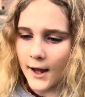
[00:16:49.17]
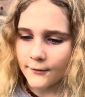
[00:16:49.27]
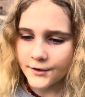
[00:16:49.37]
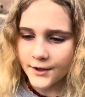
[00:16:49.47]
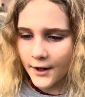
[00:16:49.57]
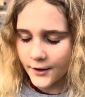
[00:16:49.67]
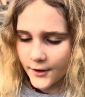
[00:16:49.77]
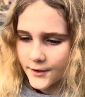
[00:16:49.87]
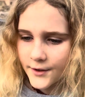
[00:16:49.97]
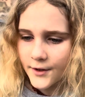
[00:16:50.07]

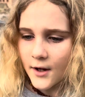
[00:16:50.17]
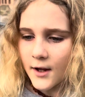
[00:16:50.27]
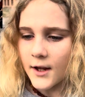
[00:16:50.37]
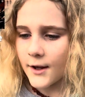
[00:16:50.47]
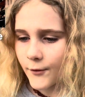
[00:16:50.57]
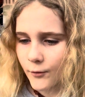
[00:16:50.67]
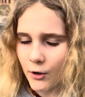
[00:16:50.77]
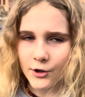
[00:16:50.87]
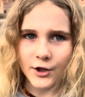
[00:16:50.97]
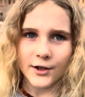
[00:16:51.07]
senates. Even
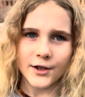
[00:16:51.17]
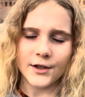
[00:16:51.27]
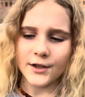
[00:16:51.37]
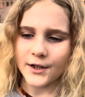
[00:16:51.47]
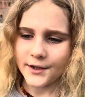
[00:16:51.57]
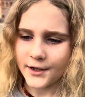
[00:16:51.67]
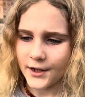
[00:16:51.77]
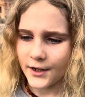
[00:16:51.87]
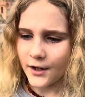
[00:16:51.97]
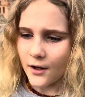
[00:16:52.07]
Washington, D.C.